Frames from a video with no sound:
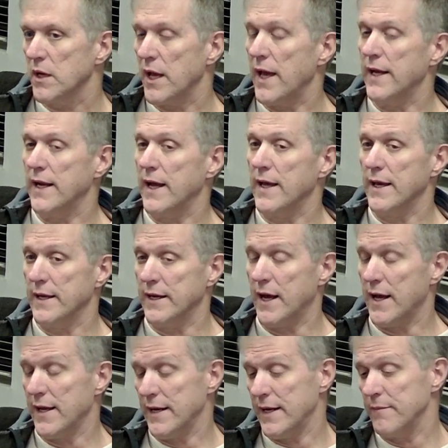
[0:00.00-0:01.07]
And
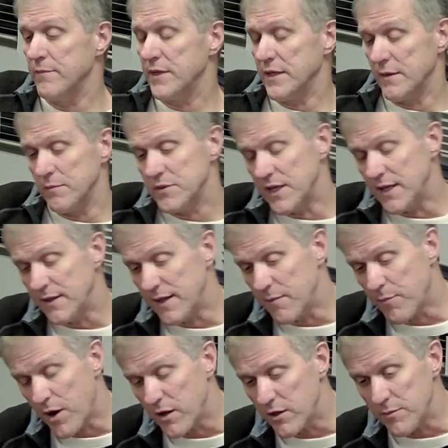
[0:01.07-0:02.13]
I'm saying that
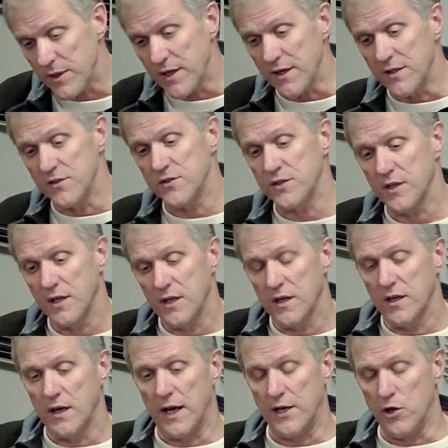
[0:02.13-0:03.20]
partly because
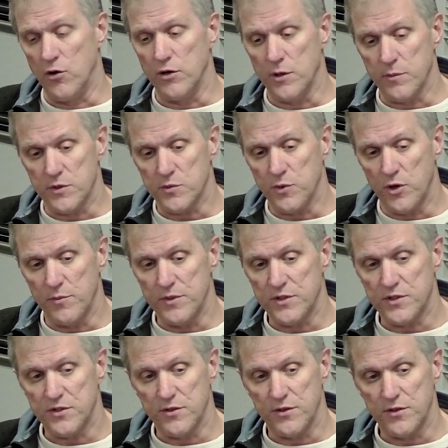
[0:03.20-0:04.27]
I know a number of small
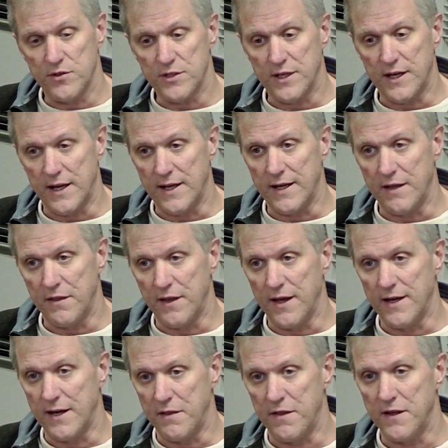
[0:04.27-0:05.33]
business owners, and
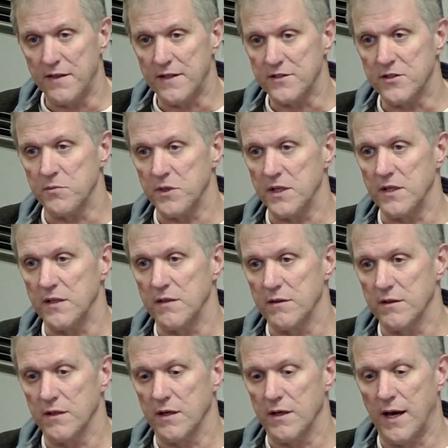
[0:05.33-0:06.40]
I think that's something
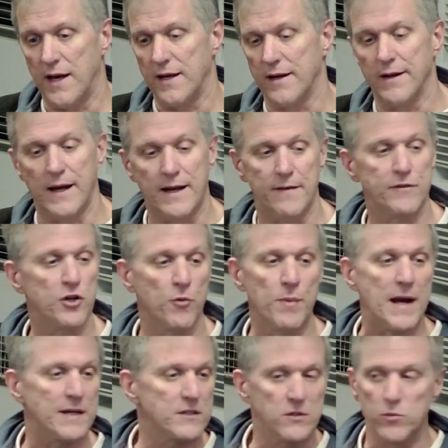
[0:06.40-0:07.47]
that I'd have to go
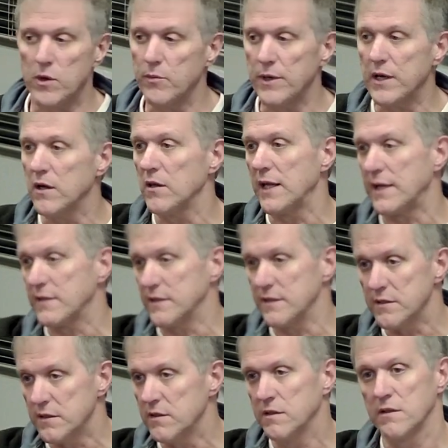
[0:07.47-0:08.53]
back to what we collected.
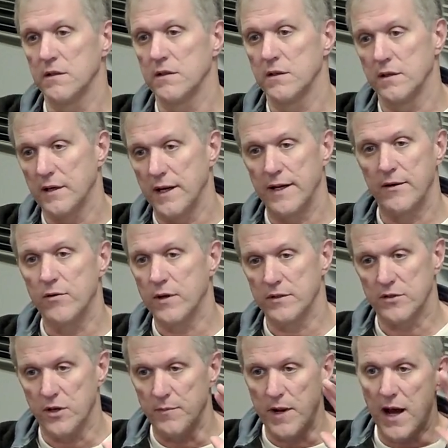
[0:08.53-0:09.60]

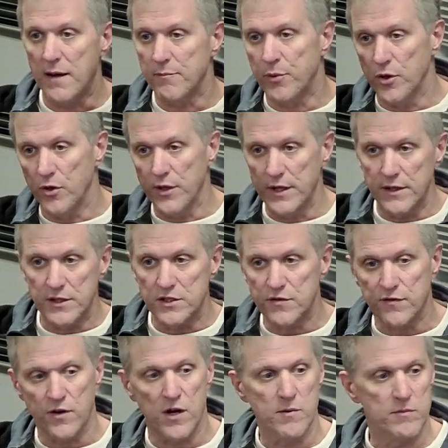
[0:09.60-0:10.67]
So I'm not pulling this
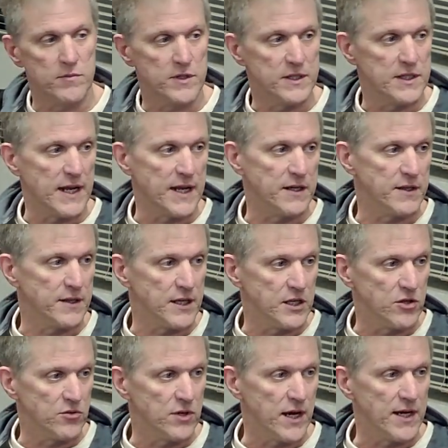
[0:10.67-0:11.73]
from the data that
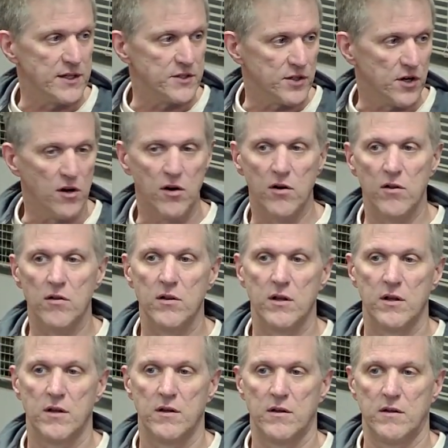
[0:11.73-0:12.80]
you guys all
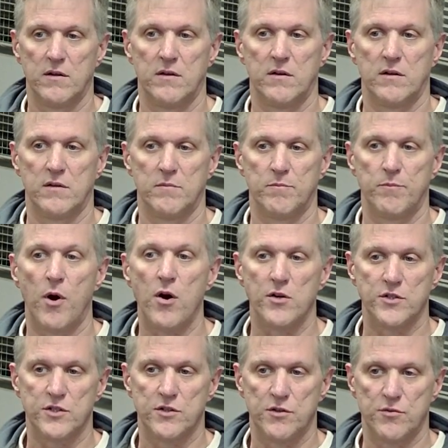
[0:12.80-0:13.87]

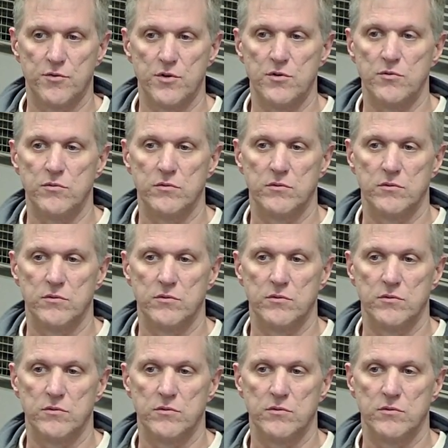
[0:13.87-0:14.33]
parsed through.